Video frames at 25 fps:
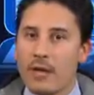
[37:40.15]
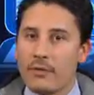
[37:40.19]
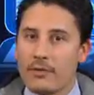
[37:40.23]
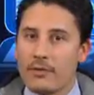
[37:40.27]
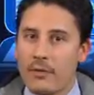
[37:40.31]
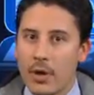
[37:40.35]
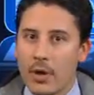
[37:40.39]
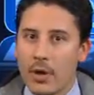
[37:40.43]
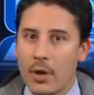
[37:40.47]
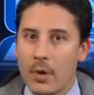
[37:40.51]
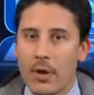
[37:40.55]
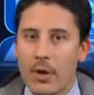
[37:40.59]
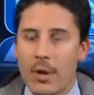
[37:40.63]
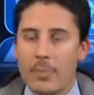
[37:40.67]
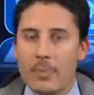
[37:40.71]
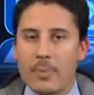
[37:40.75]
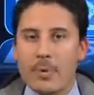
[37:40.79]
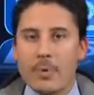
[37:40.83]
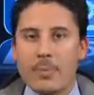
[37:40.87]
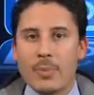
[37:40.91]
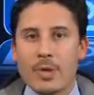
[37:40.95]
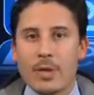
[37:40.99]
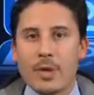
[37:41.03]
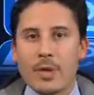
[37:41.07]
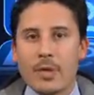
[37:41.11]
A
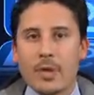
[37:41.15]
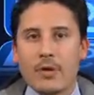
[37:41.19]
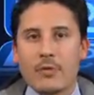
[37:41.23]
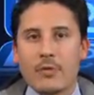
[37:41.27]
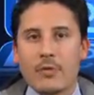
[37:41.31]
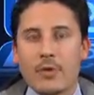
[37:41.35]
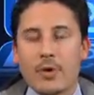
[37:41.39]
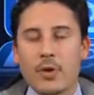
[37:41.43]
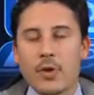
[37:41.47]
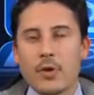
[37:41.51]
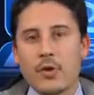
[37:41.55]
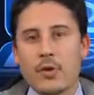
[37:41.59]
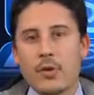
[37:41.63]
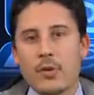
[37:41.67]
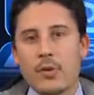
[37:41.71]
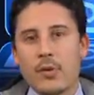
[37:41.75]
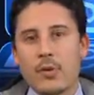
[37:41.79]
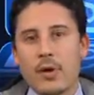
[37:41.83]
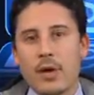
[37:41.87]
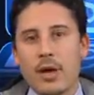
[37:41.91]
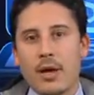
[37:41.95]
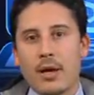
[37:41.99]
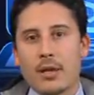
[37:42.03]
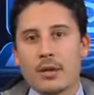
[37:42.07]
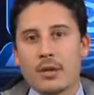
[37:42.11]
follow-up would be good for you
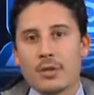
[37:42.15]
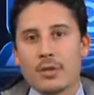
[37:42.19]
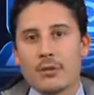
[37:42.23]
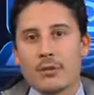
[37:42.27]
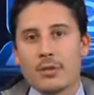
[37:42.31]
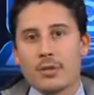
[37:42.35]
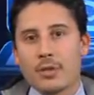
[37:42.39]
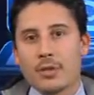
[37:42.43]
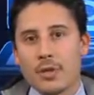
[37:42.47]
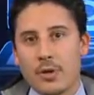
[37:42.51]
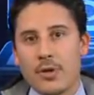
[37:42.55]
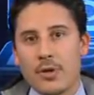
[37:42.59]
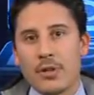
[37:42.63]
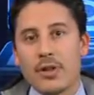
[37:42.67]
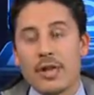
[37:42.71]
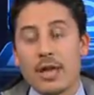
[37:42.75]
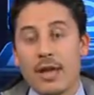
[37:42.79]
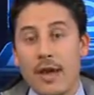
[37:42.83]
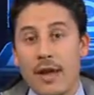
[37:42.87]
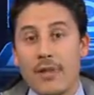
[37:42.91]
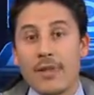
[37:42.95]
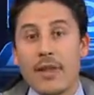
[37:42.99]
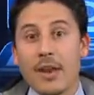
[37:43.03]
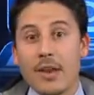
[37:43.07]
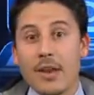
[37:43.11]
to ensure that they
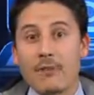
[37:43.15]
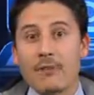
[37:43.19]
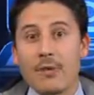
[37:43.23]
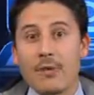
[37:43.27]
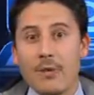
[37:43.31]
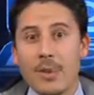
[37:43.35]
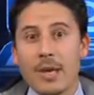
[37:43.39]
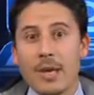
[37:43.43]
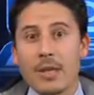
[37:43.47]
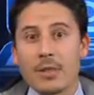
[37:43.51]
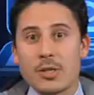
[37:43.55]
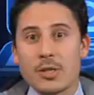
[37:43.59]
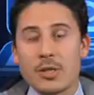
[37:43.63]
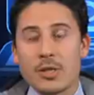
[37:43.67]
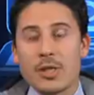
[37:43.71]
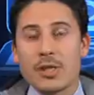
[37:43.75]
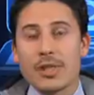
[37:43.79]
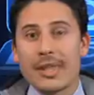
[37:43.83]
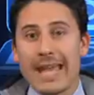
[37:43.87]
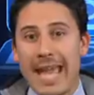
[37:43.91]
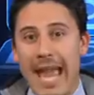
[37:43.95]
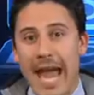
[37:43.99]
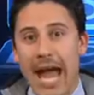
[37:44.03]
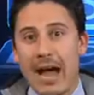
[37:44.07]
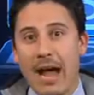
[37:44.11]
got that information
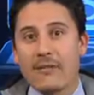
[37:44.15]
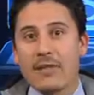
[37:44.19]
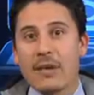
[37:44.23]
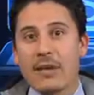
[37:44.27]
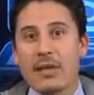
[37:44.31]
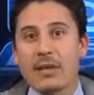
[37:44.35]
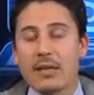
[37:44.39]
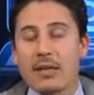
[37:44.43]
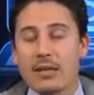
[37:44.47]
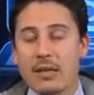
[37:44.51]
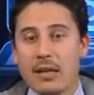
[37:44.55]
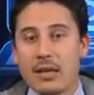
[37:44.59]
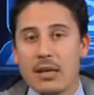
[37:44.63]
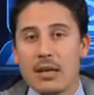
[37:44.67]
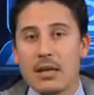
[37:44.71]
and they have it,